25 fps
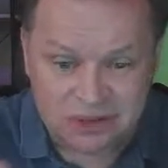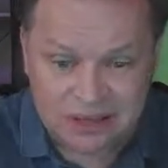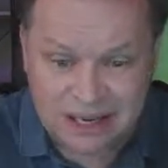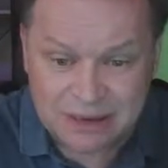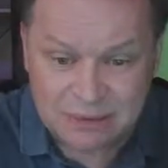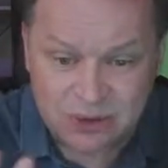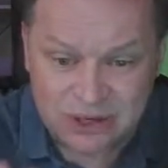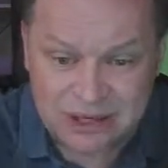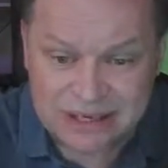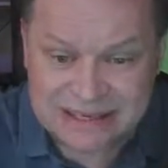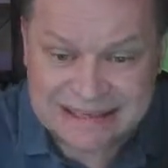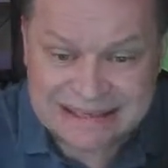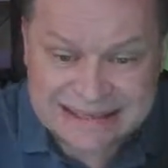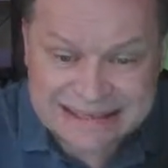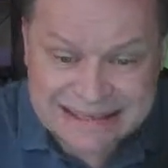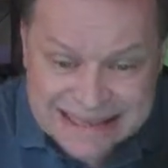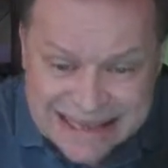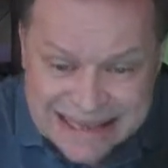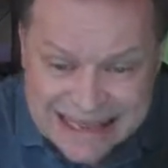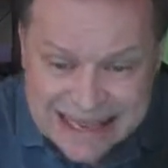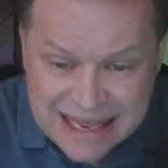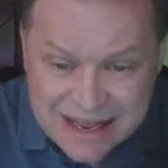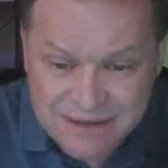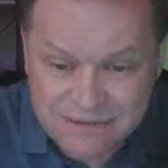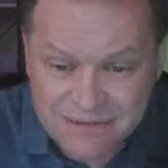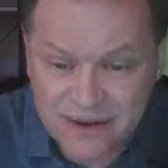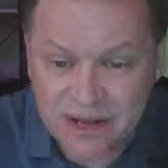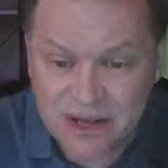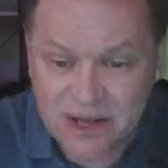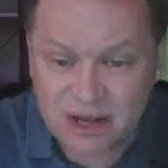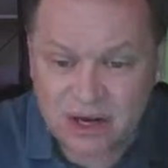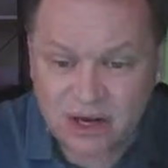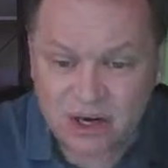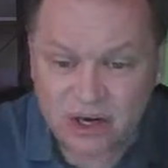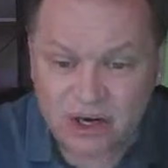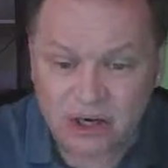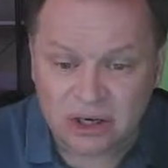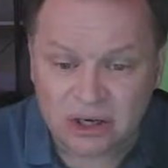I'm going to leave
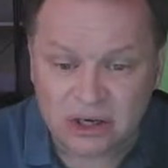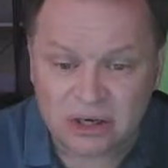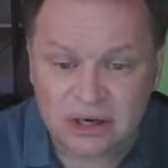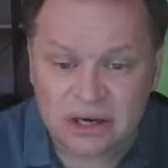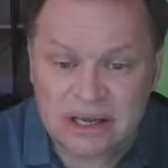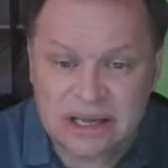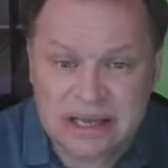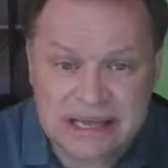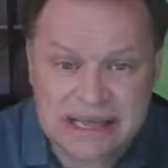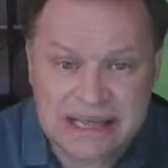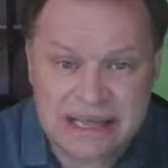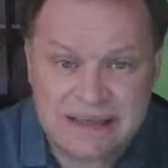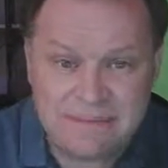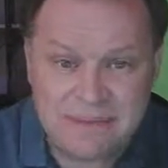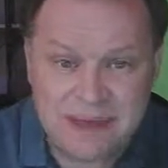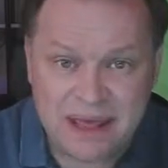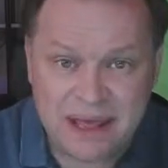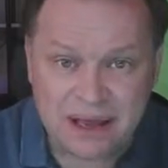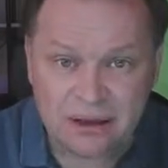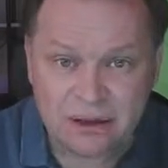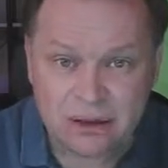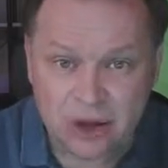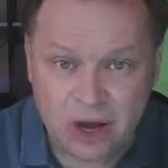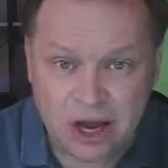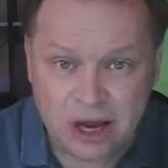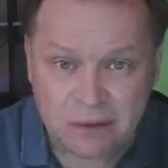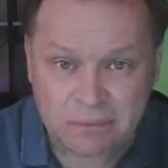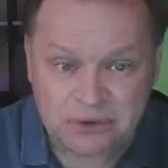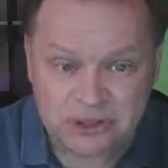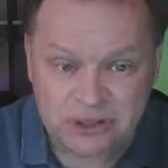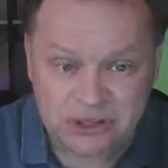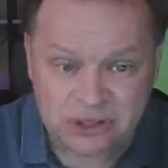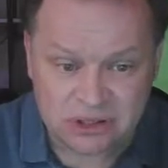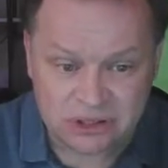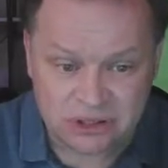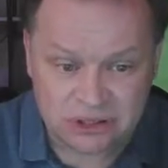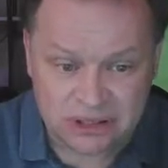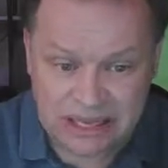her email
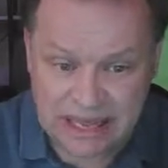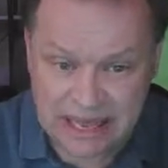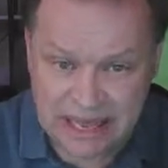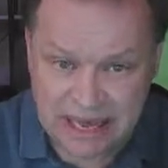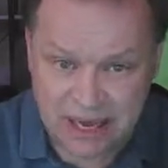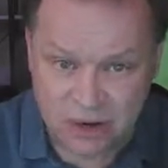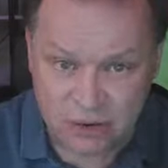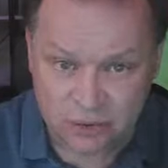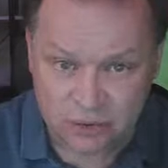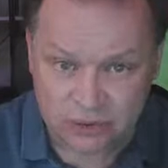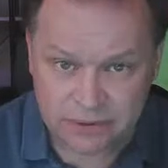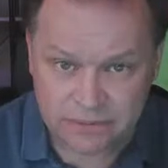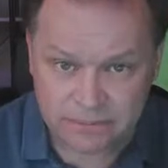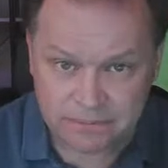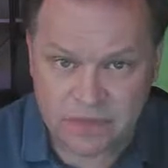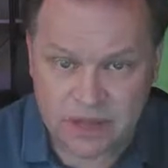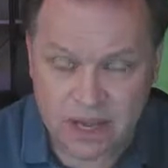optionally out.